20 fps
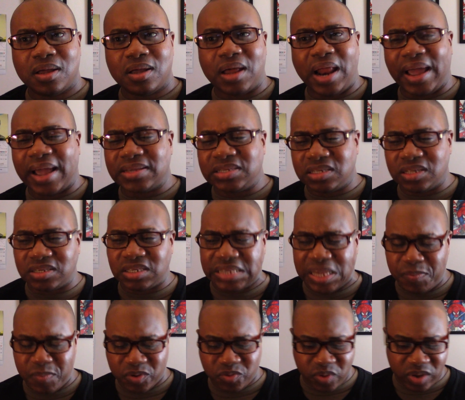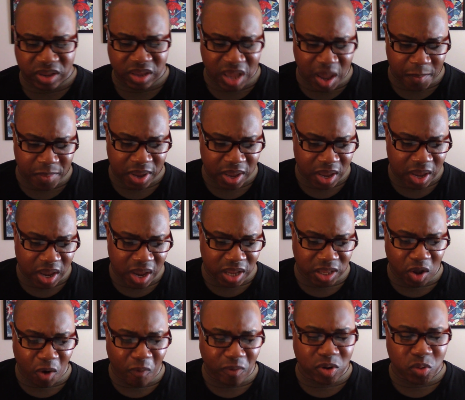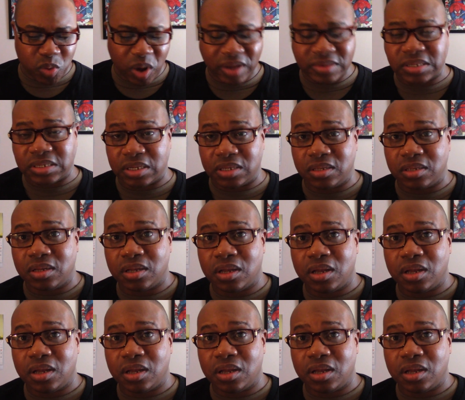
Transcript: Like I said, the scene between him and Owen Wilson.